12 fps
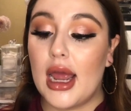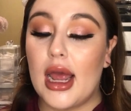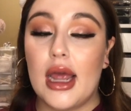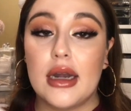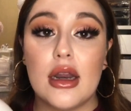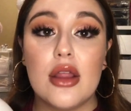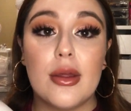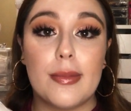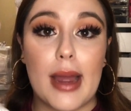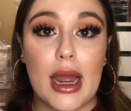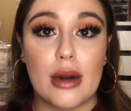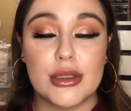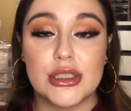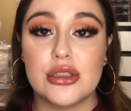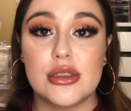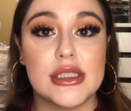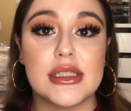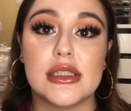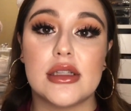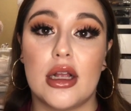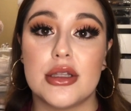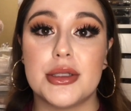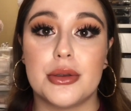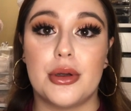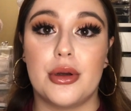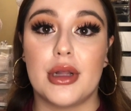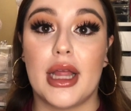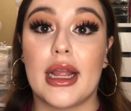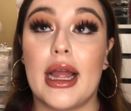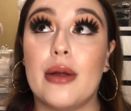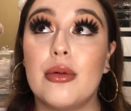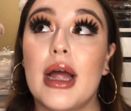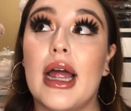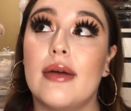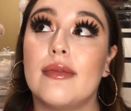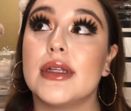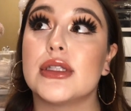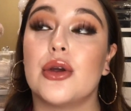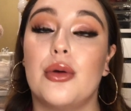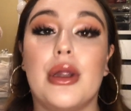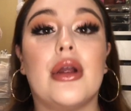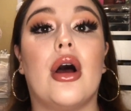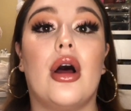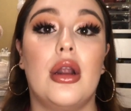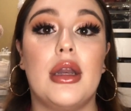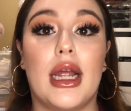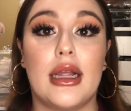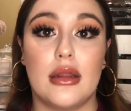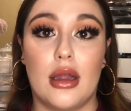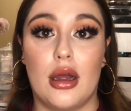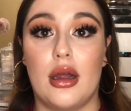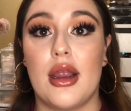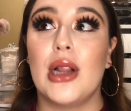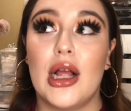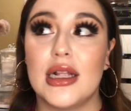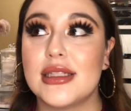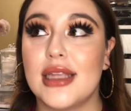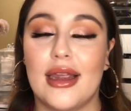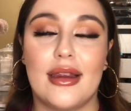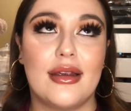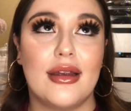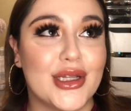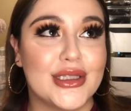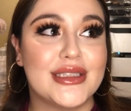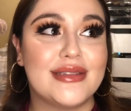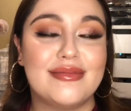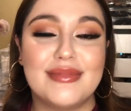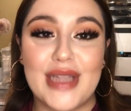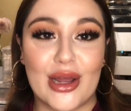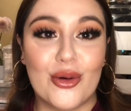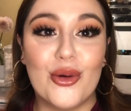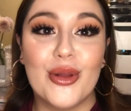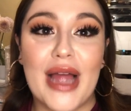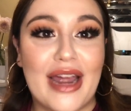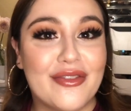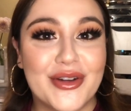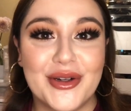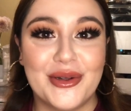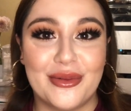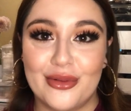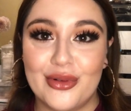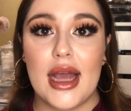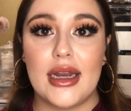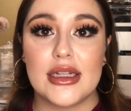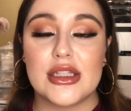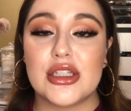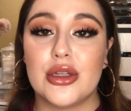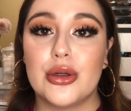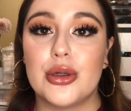And the power to this is also good. Like, I will have this going all night long, plus like that whole afternoon, and it's still